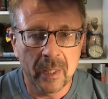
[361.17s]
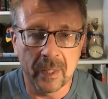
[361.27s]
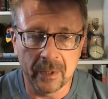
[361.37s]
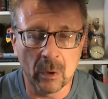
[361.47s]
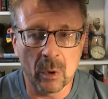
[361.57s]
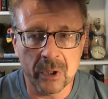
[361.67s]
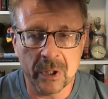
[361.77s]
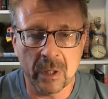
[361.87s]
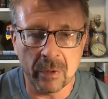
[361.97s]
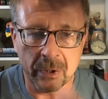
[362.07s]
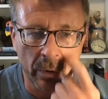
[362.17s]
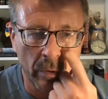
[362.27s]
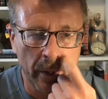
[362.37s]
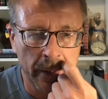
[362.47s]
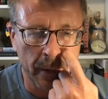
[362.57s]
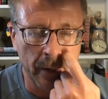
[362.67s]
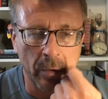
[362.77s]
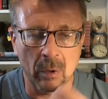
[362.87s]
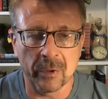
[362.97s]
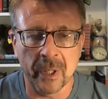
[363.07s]
and they lost territories and
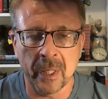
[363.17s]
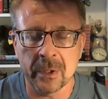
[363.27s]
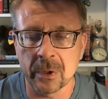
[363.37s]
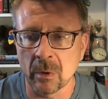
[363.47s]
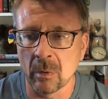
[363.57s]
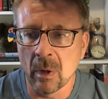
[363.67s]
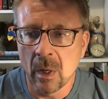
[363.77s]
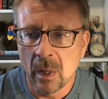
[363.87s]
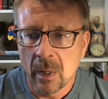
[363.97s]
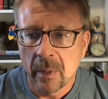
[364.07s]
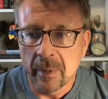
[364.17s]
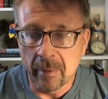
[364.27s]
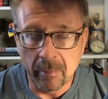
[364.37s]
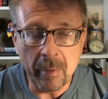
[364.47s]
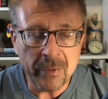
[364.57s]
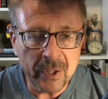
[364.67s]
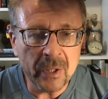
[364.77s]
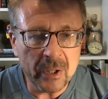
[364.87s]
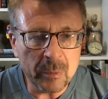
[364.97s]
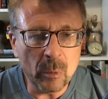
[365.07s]
all that. So we've seen
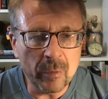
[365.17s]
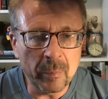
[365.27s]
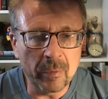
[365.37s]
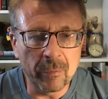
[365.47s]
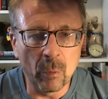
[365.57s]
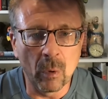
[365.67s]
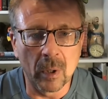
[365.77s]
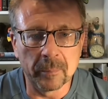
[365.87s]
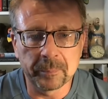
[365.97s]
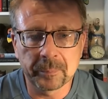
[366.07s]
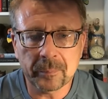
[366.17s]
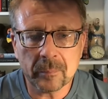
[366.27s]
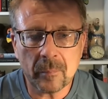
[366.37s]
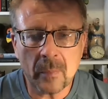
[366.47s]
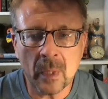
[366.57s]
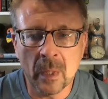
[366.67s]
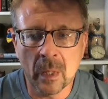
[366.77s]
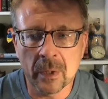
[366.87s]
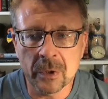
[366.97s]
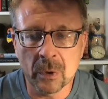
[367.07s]
this movie before.
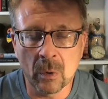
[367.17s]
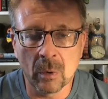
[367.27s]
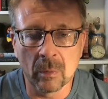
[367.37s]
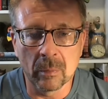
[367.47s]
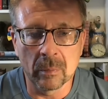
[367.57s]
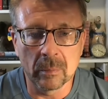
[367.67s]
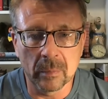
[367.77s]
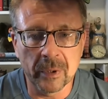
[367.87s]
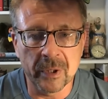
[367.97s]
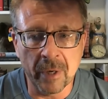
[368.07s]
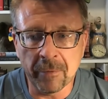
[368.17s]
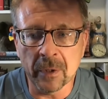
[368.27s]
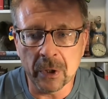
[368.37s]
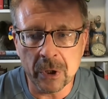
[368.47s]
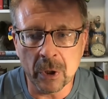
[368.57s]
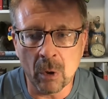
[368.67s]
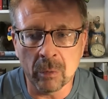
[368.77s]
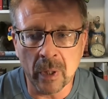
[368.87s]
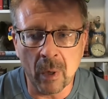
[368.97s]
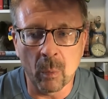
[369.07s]
So it definitely
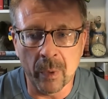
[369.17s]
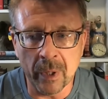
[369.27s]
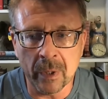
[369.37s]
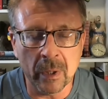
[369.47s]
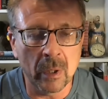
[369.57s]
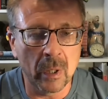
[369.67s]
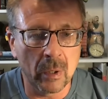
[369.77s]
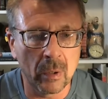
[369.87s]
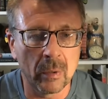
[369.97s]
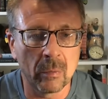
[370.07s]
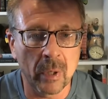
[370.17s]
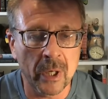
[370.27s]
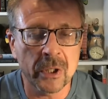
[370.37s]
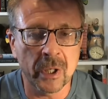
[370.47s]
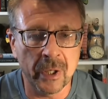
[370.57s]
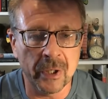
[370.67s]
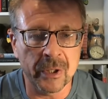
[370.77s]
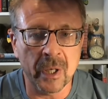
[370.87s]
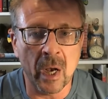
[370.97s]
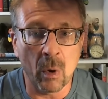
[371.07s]
shows how weak Russia
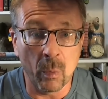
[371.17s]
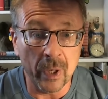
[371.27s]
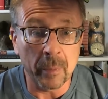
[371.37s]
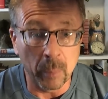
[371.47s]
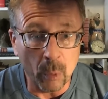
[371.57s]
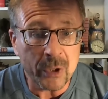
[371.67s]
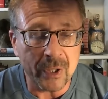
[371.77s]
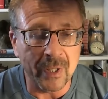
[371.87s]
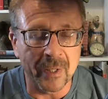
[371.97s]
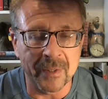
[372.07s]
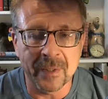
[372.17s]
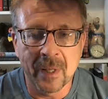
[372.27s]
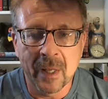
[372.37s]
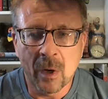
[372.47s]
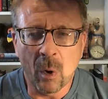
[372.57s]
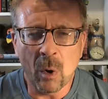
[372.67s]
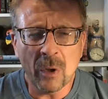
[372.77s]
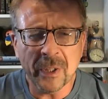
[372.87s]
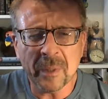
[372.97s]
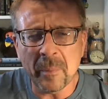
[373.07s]
is, how weak Putin is. All
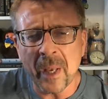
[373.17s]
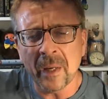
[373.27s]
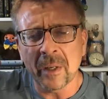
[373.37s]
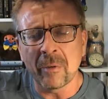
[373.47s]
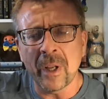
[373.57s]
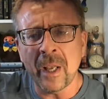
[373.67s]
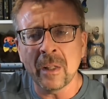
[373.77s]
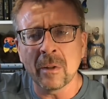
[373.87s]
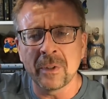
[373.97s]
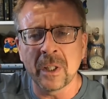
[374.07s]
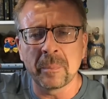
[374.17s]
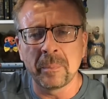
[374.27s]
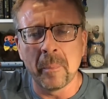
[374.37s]
that creating of that